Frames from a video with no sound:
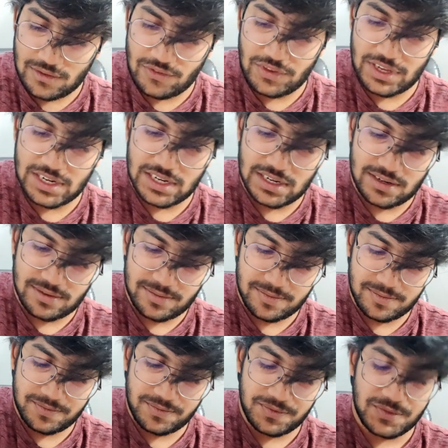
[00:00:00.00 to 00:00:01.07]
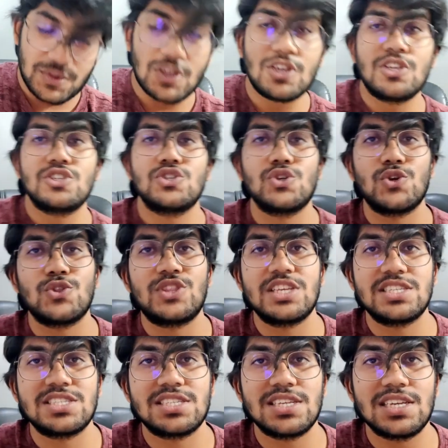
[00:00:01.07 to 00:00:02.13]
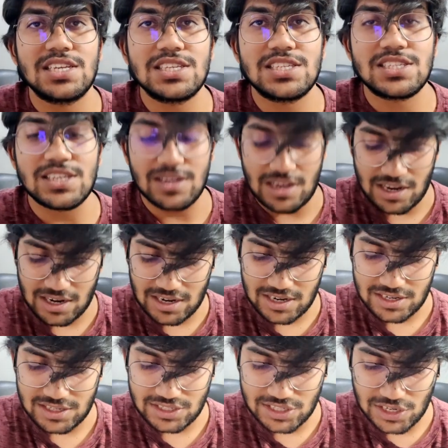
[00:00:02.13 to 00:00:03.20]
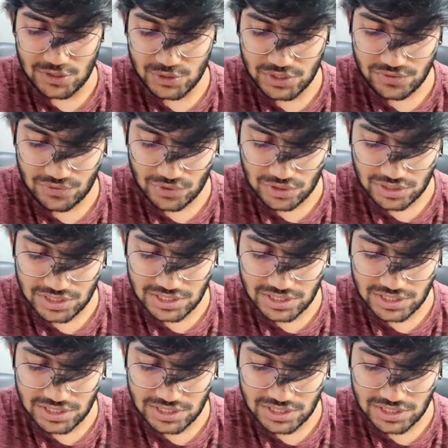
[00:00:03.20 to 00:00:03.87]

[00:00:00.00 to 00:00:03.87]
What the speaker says: we are done. So this is our solution for